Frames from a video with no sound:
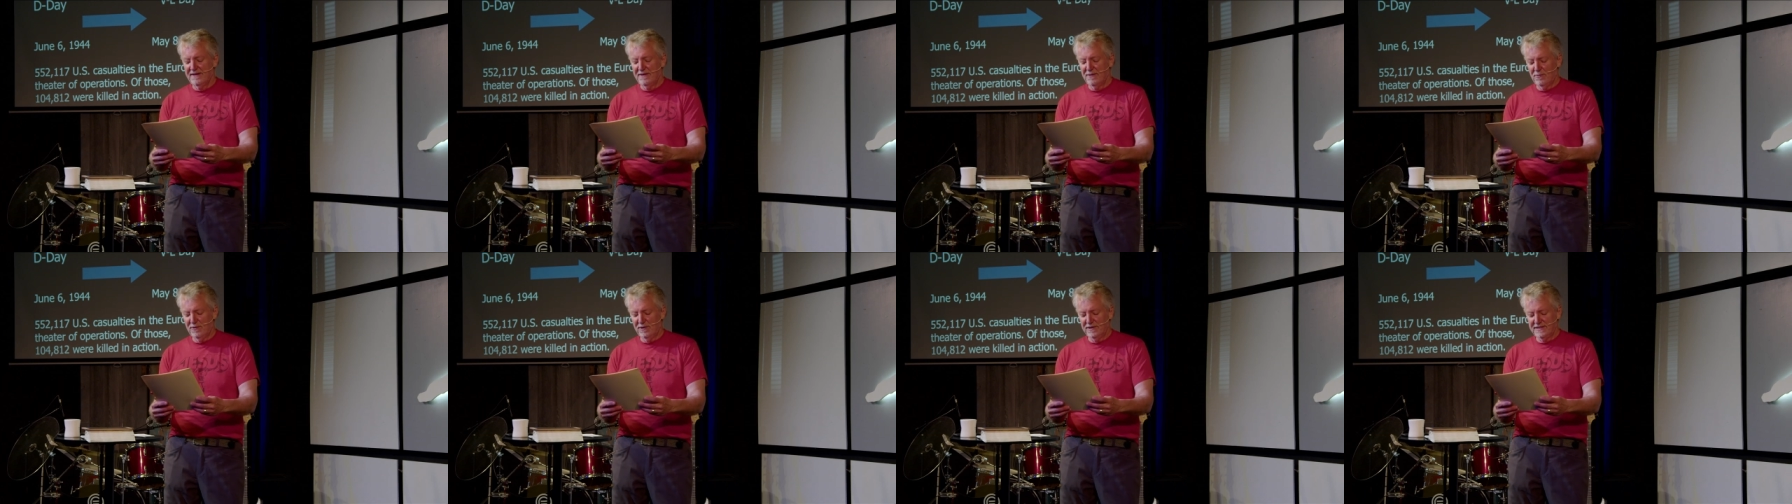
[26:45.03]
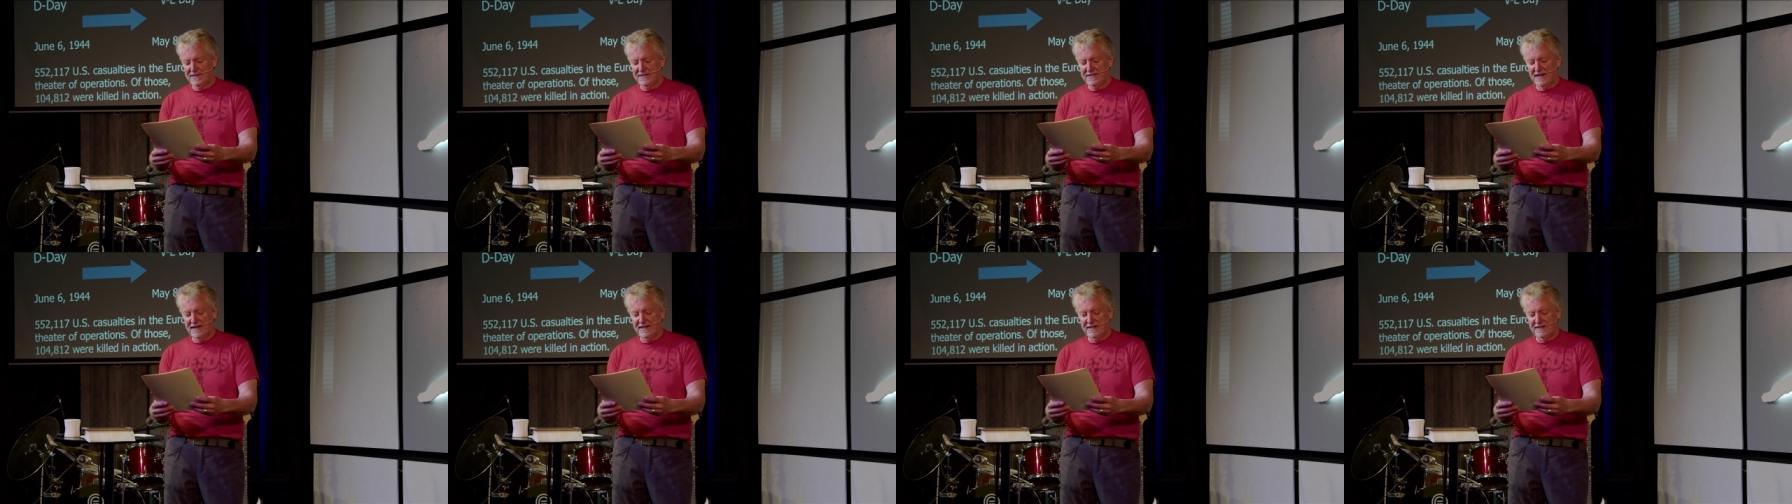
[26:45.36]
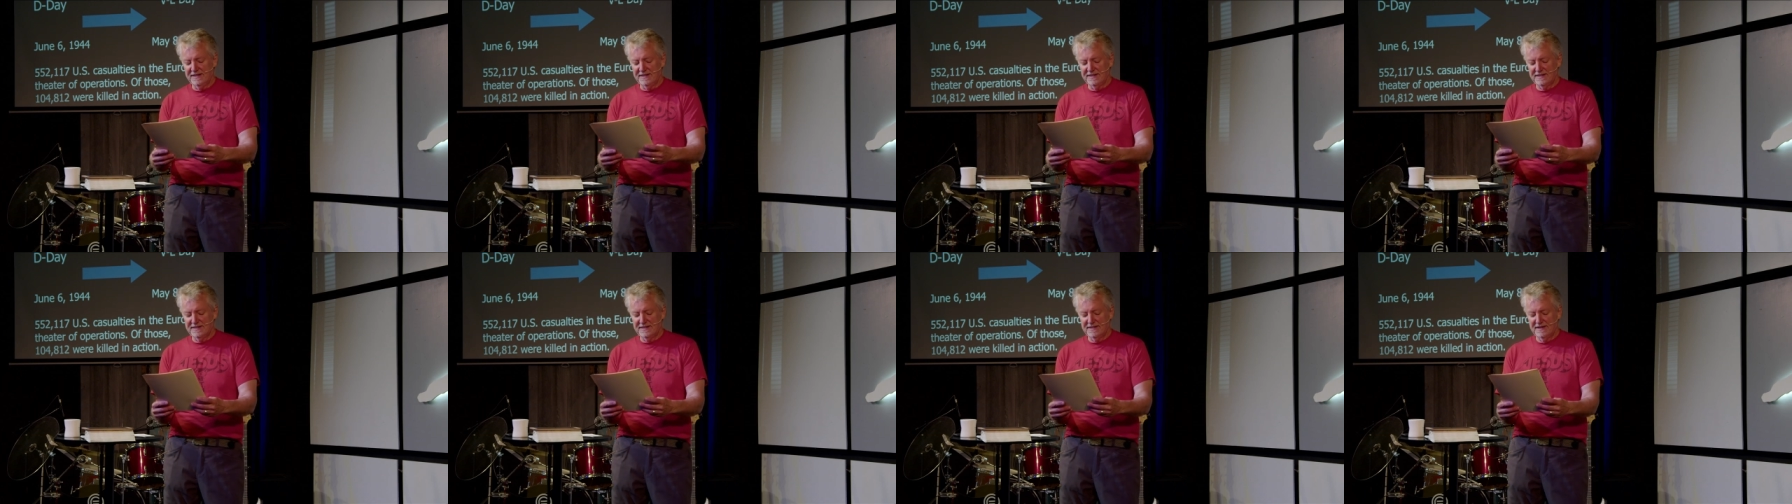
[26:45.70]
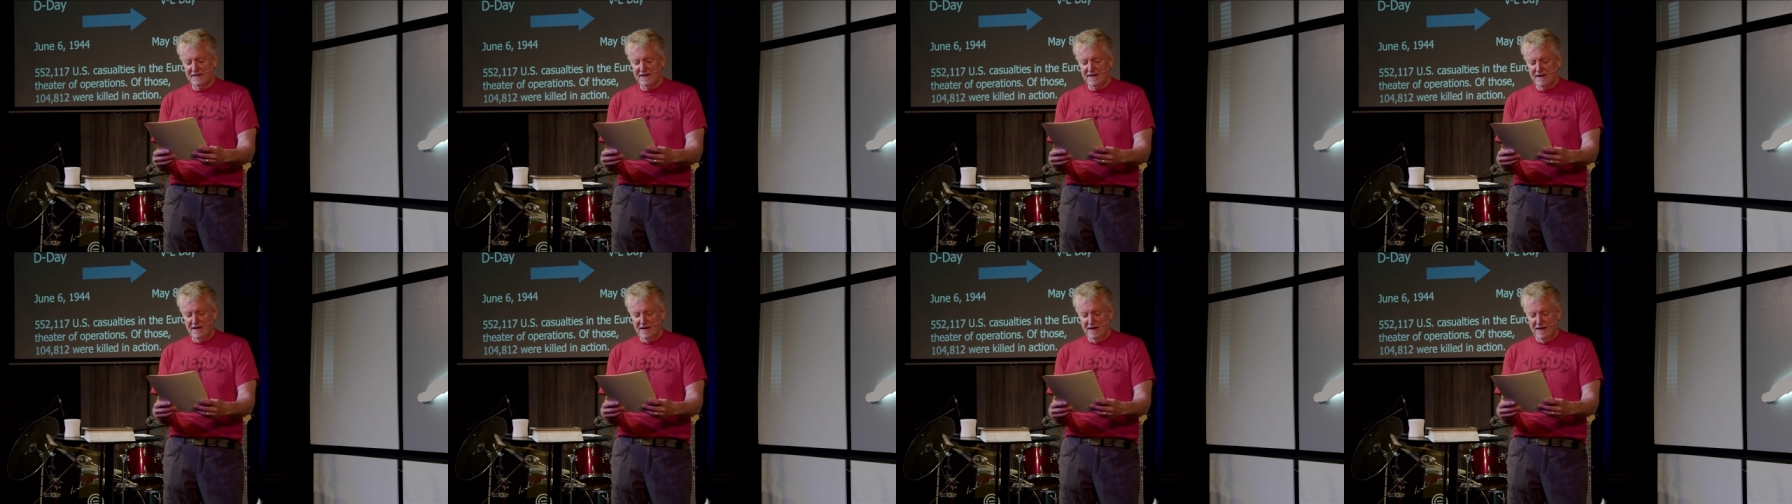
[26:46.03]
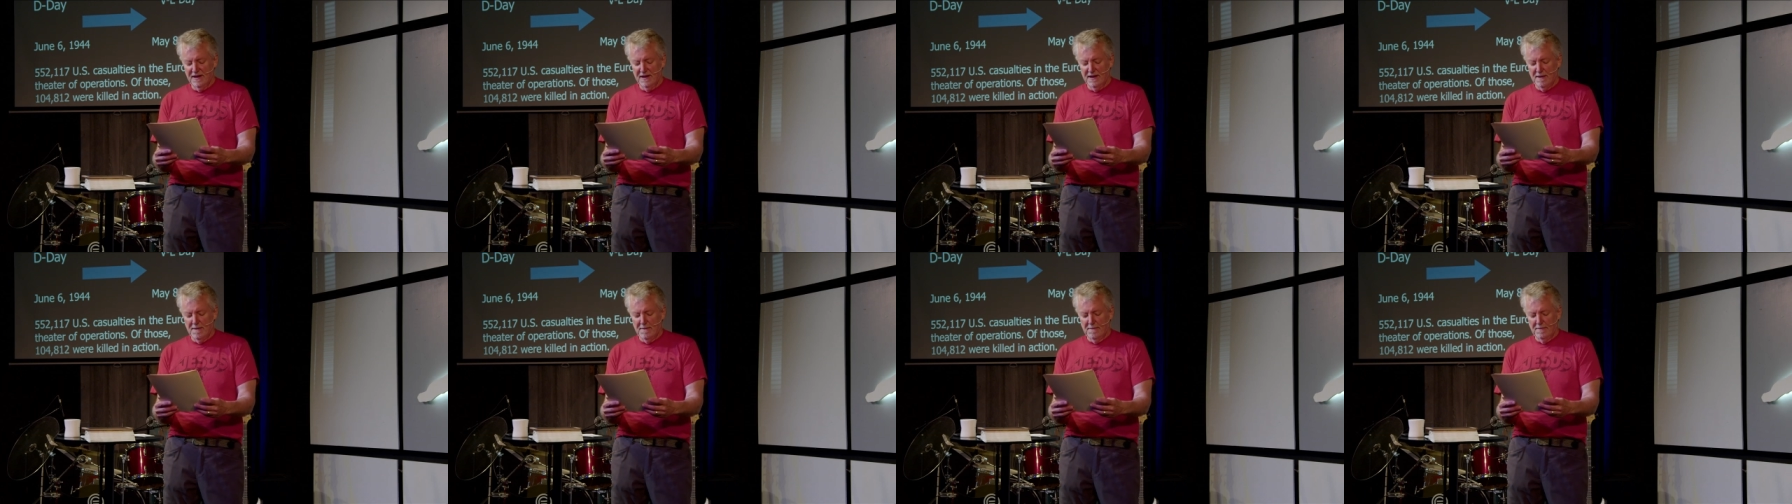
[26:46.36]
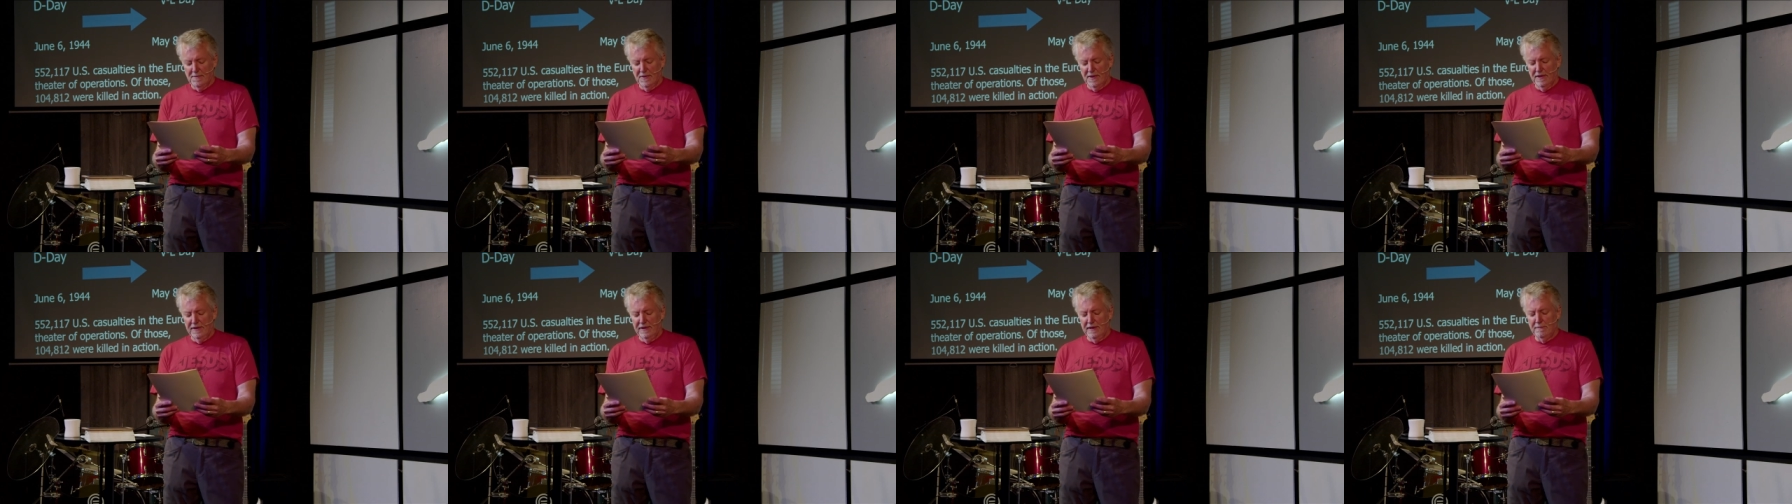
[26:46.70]
One sentence.
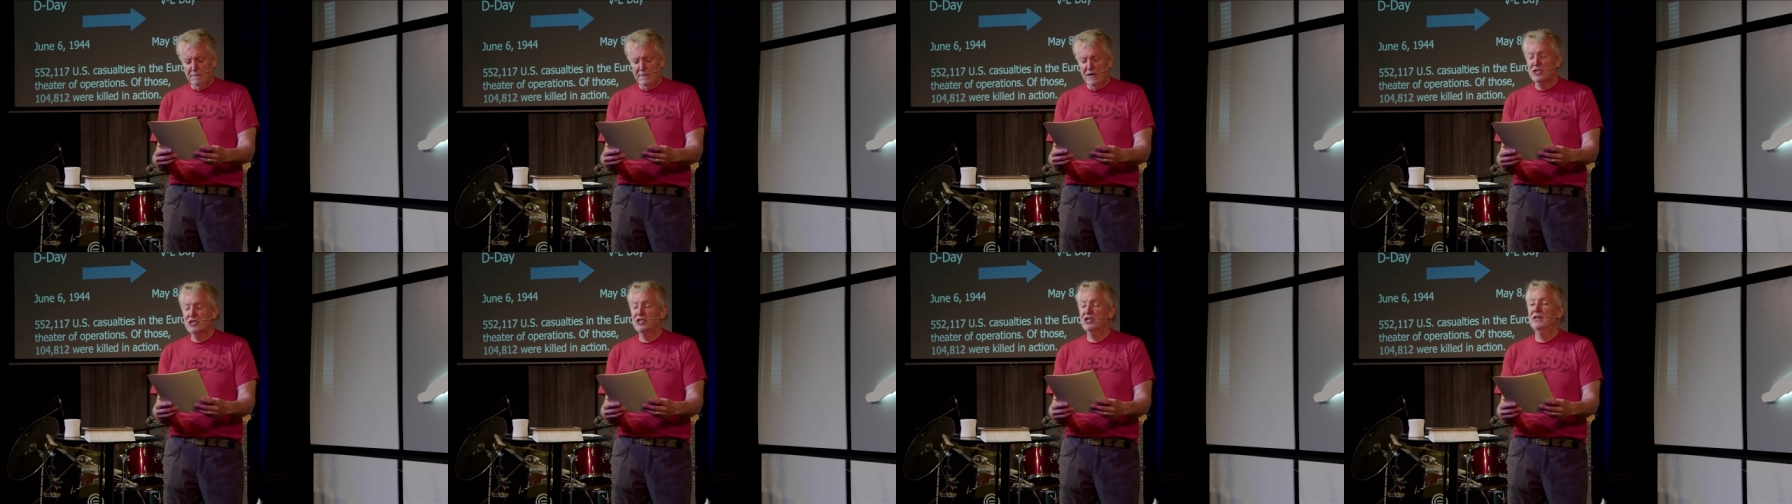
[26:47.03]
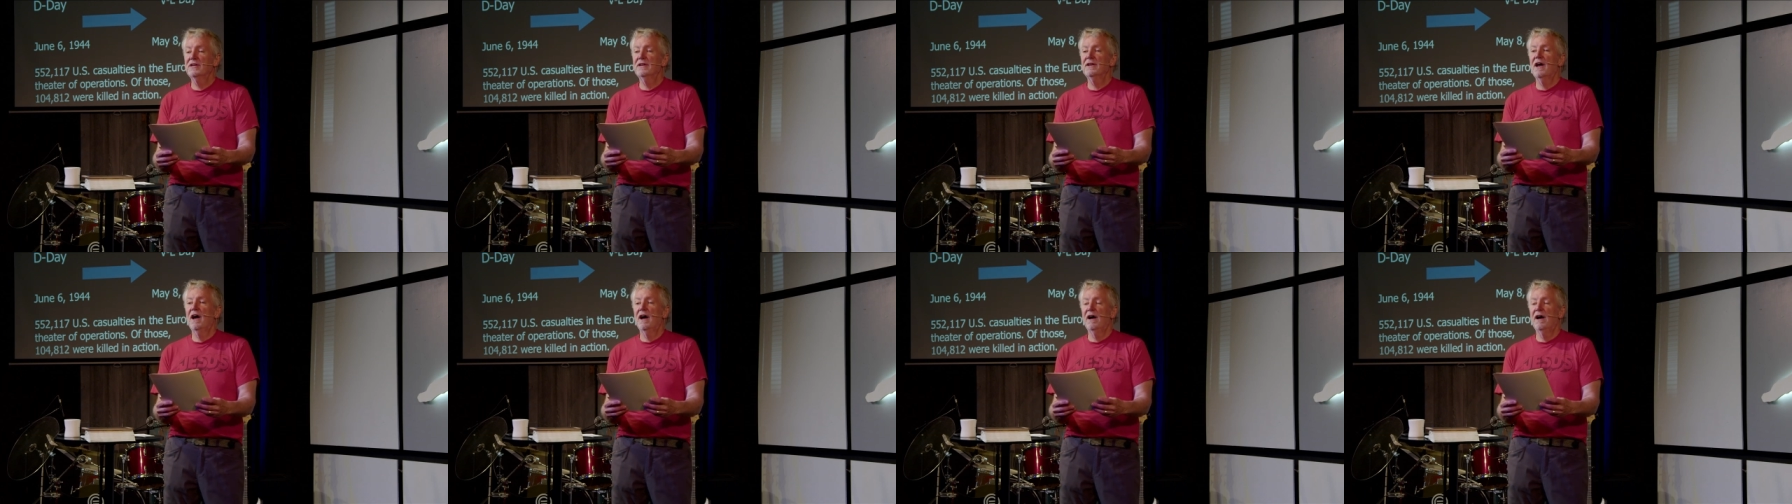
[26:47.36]
The mission